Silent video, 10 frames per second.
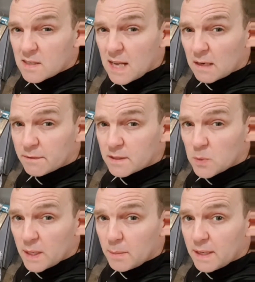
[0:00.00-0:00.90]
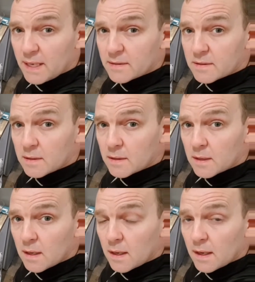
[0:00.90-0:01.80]
stand for 20 minutes,
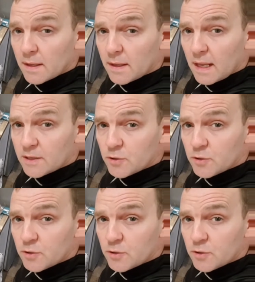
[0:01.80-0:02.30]
and then